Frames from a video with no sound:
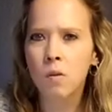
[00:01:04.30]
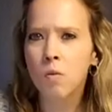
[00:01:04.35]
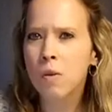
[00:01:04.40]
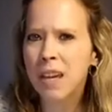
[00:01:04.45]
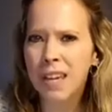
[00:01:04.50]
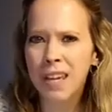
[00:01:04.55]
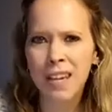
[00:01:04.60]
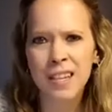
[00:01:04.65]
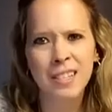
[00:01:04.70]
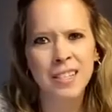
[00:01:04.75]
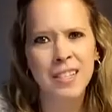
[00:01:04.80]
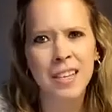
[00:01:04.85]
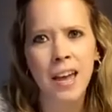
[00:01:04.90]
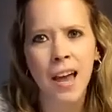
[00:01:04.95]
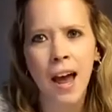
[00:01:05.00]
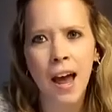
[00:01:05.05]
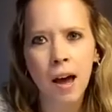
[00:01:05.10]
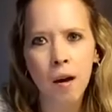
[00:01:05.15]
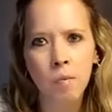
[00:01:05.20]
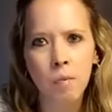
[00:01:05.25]
We can't see it
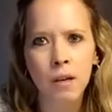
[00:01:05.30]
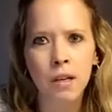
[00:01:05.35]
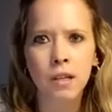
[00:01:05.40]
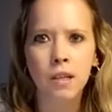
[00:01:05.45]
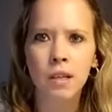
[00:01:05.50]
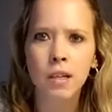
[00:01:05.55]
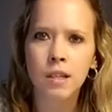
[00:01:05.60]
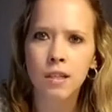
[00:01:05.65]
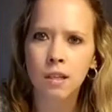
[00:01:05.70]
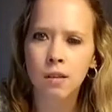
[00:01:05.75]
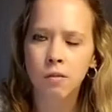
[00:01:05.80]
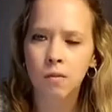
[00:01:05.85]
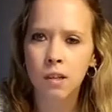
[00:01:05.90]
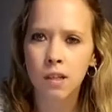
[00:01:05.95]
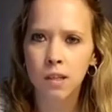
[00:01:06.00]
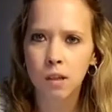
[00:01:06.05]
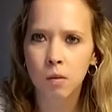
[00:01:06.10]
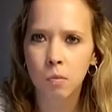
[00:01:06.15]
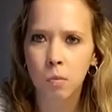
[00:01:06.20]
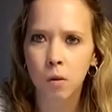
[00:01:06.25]
happen, it's
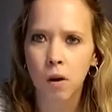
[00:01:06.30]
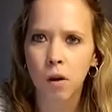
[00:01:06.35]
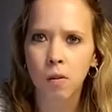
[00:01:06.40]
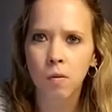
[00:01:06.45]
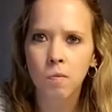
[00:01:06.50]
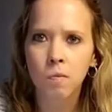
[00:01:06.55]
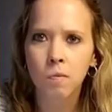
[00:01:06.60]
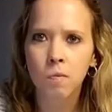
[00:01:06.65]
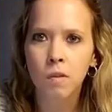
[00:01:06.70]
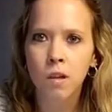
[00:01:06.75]
invisible.